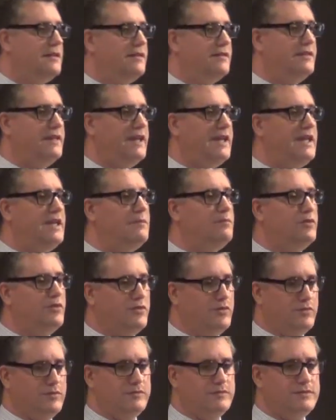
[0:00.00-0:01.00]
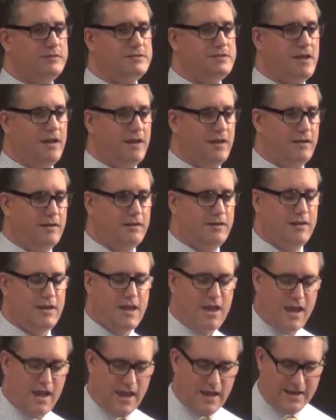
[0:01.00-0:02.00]
the Hebrew son,
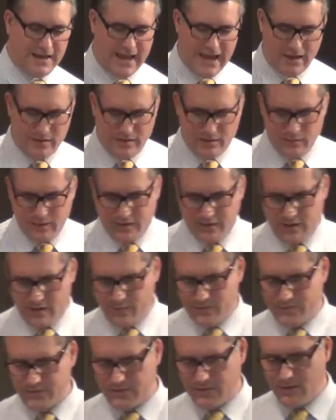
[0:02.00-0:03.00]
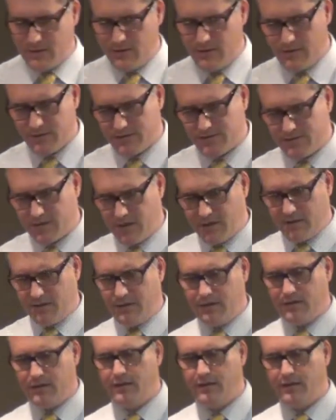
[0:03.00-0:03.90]
and now he becomes the son